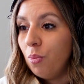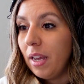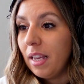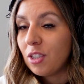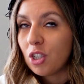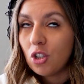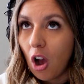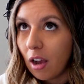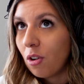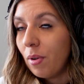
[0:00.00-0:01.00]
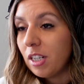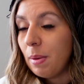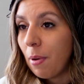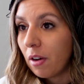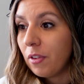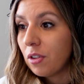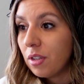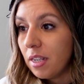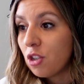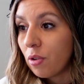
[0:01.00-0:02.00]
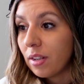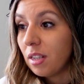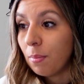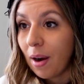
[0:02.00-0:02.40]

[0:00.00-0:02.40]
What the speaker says: It's not going to be part of your de-stressing